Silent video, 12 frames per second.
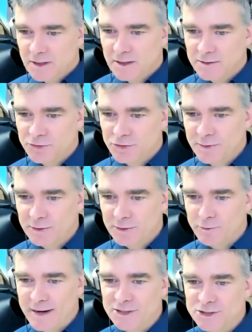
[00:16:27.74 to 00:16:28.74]
you could be able
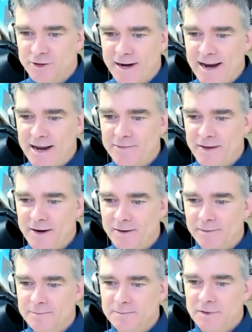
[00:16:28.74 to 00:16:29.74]
to raise your hand
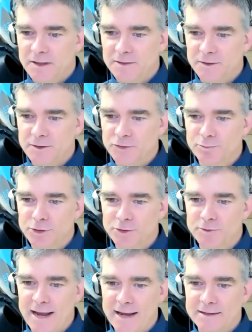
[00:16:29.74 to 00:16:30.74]
there, the little blue
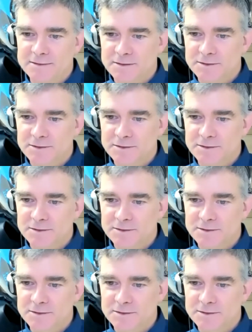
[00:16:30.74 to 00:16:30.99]
hand